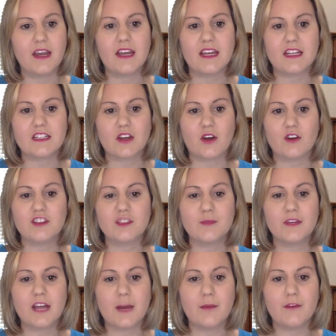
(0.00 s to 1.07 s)
and to also
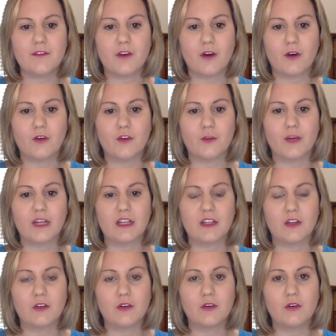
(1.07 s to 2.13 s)
become involved in my
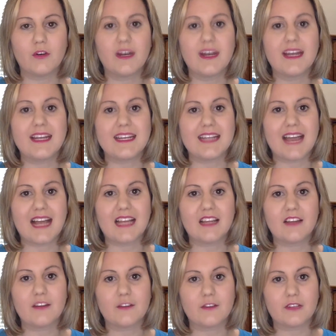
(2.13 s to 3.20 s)
local
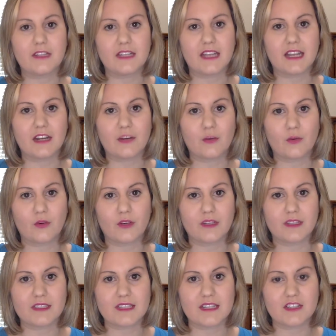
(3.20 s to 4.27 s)
NALA-affiliated
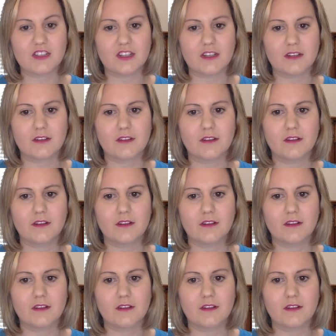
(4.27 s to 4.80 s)
organization.